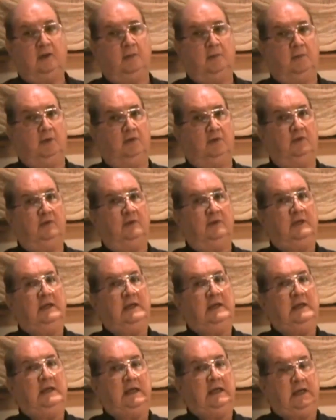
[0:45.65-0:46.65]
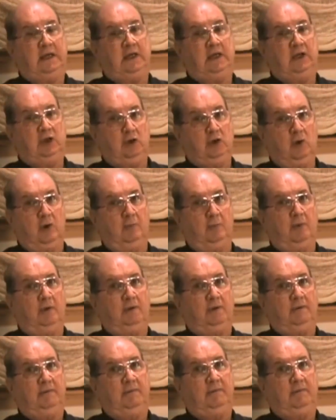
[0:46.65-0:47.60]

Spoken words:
symbols in Europe.